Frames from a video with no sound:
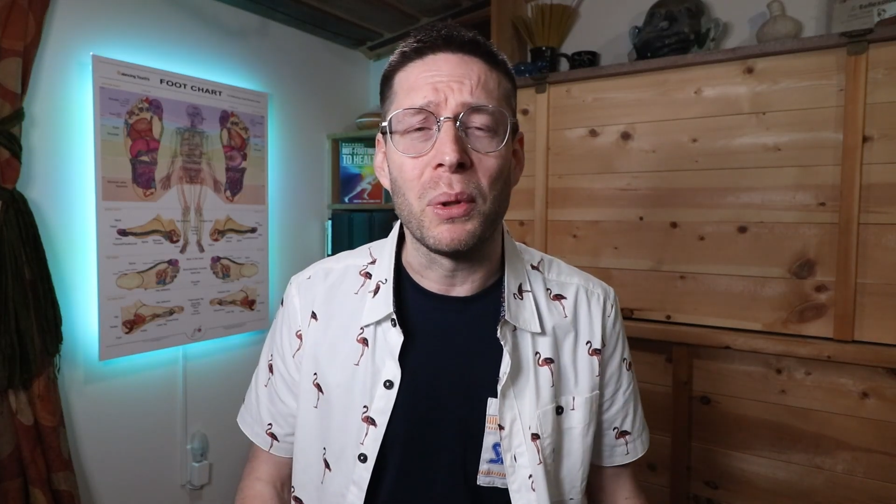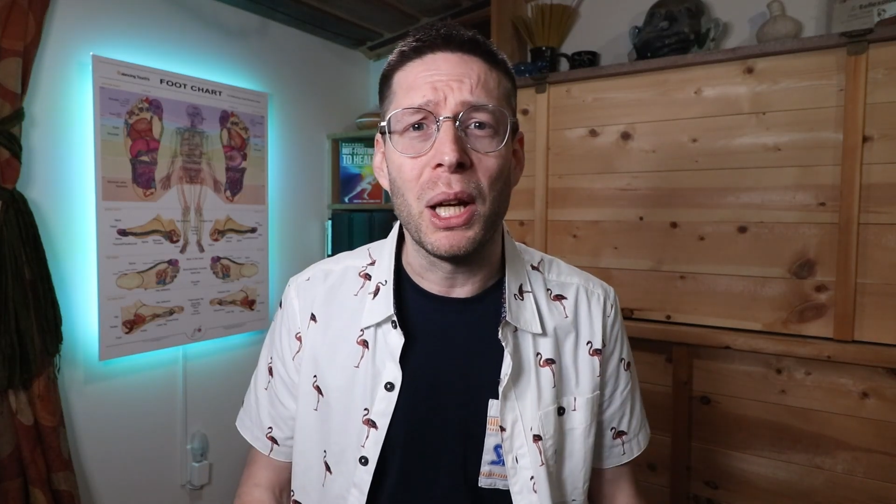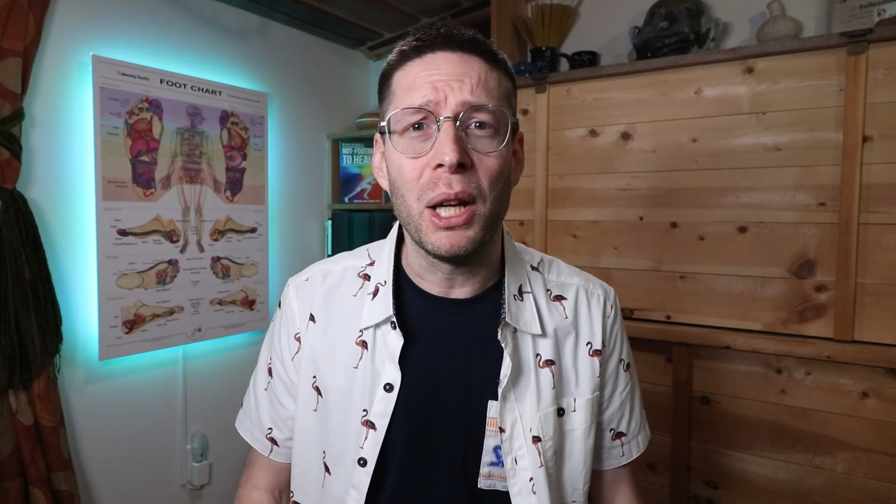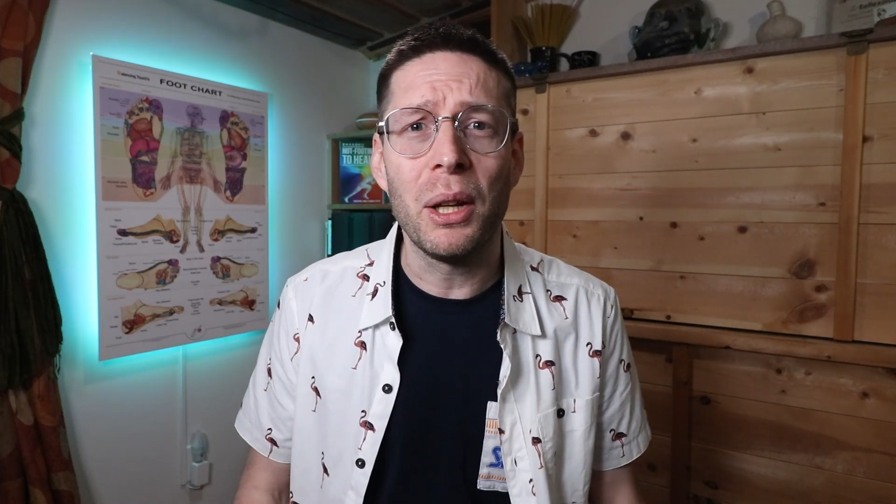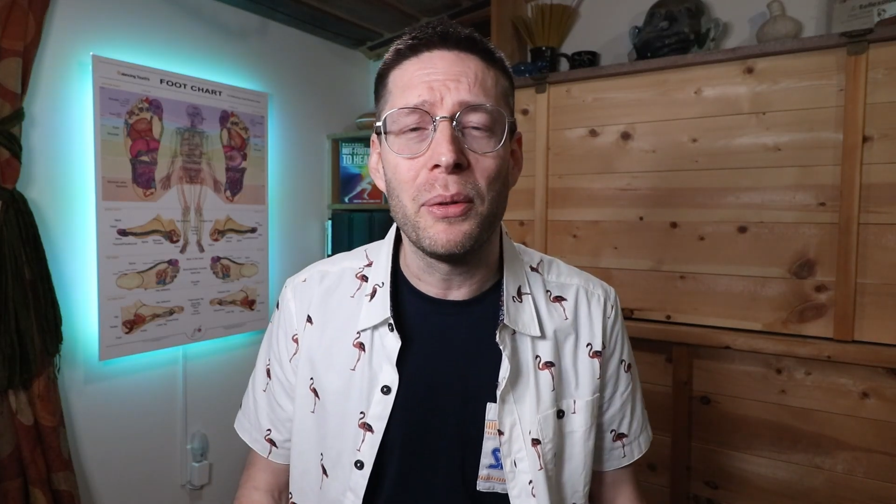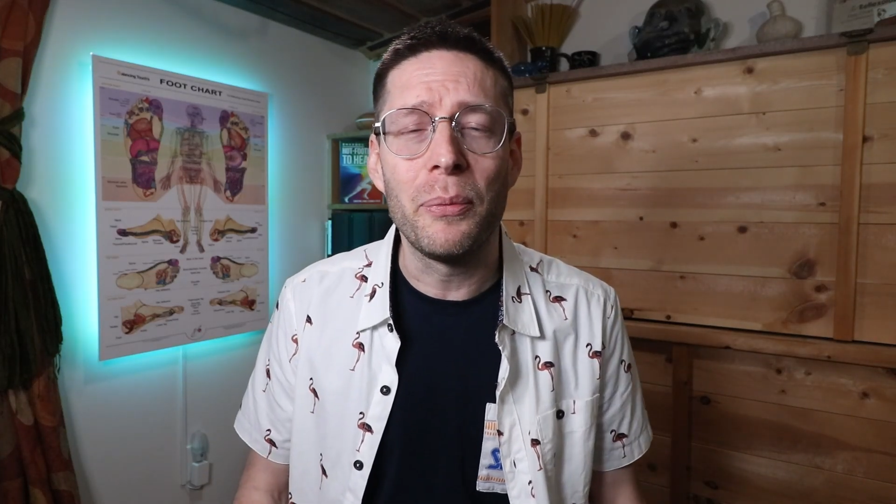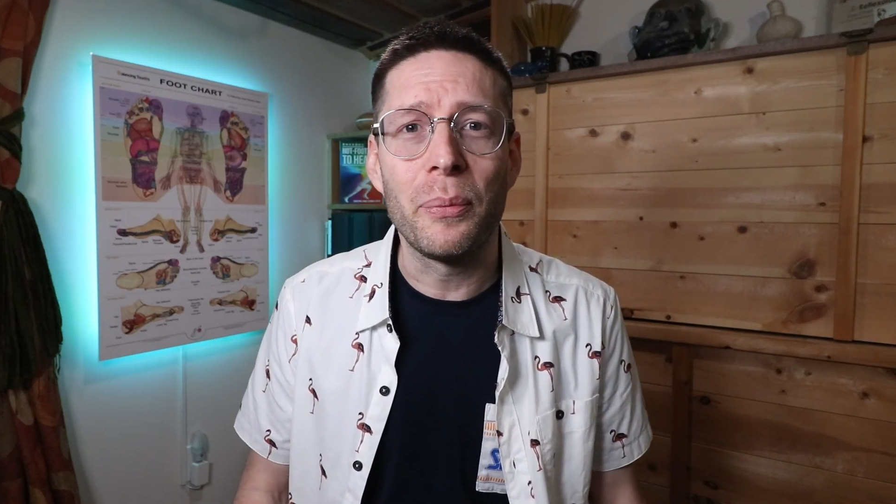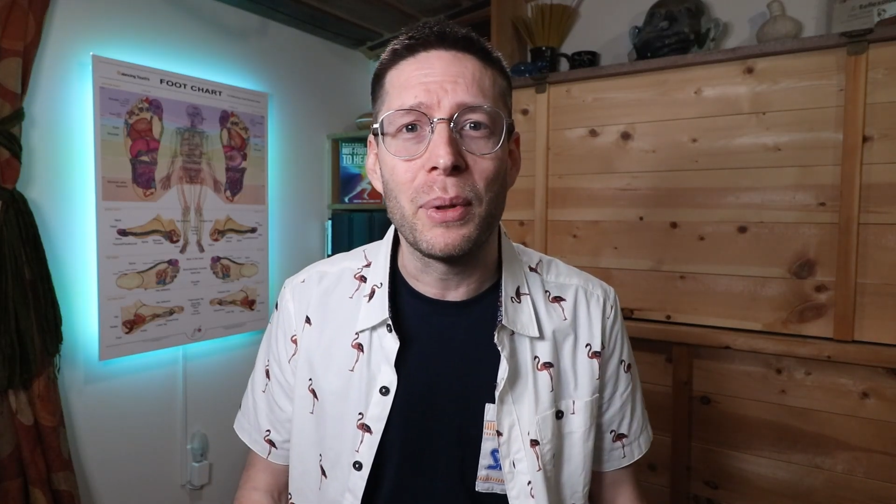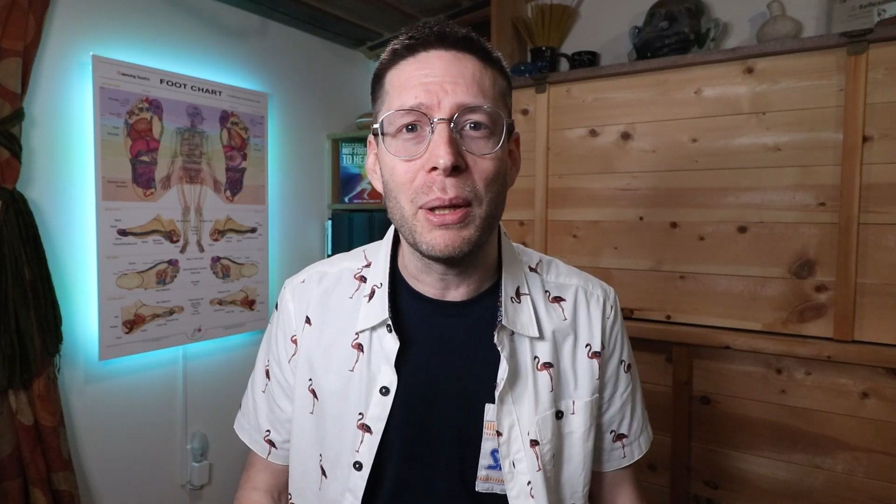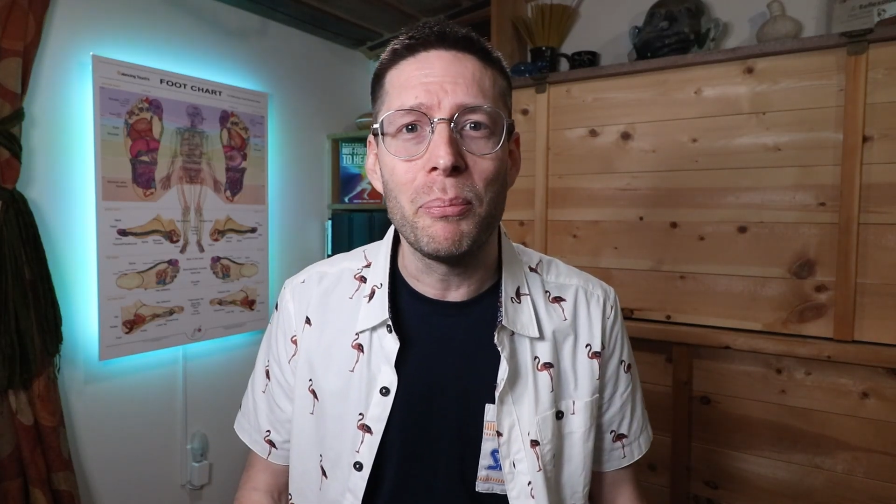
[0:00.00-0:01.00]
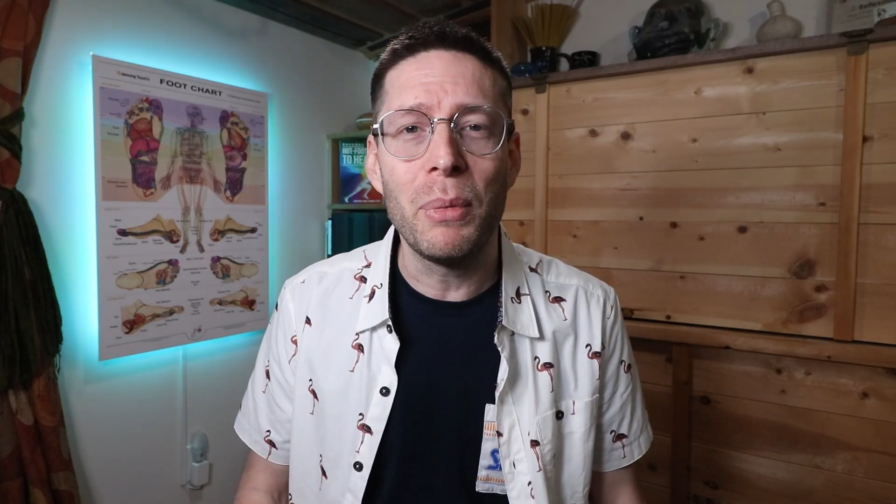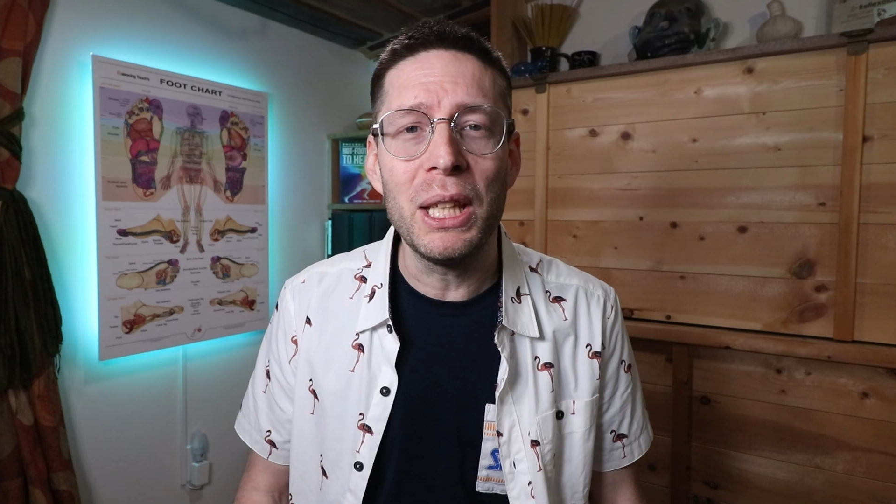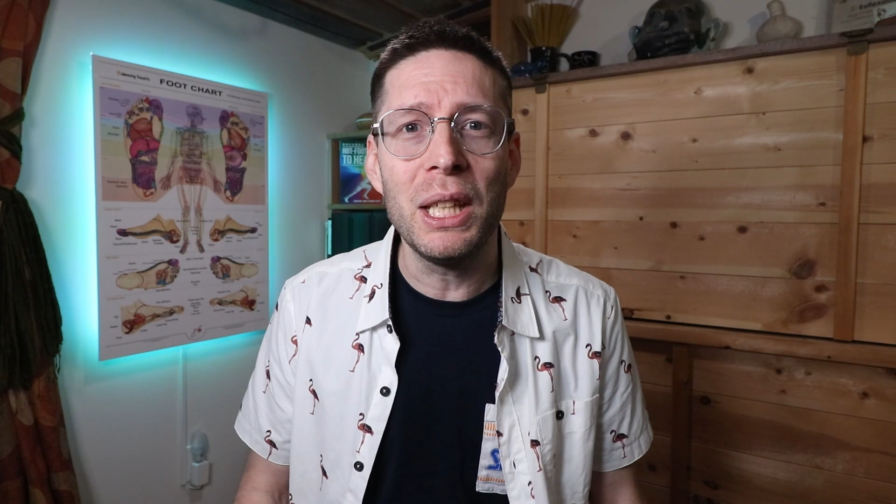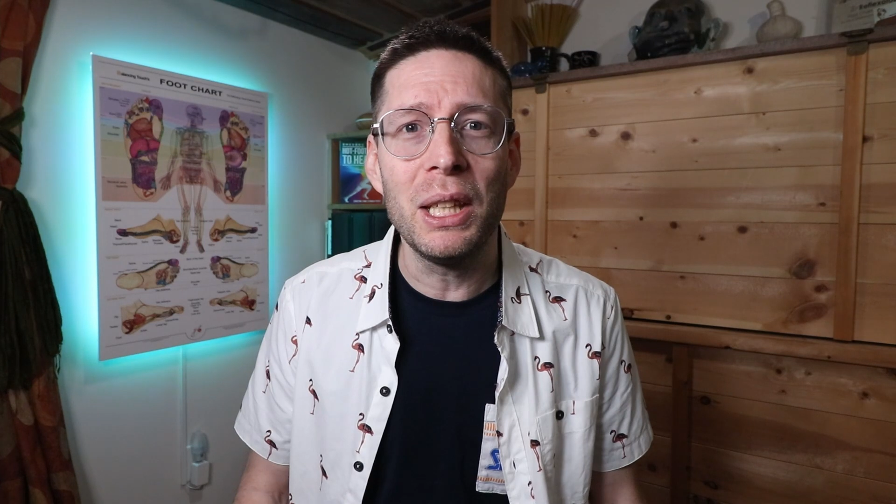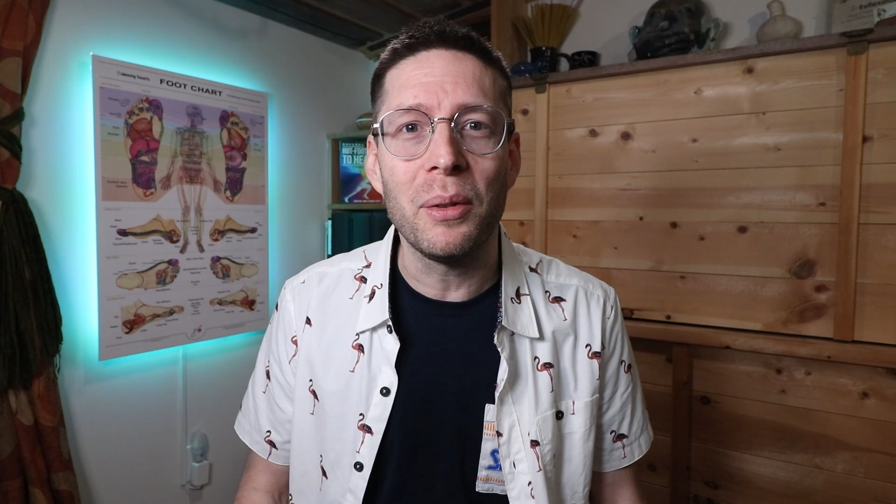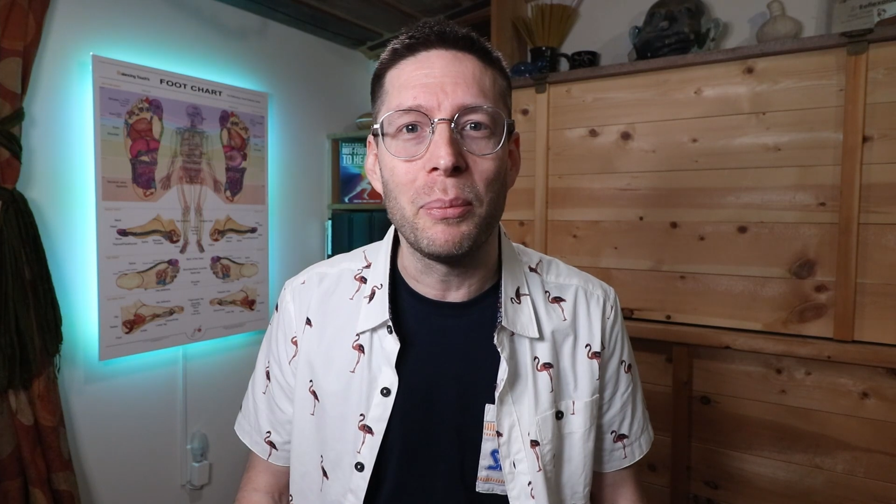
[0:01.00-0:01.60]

I kept making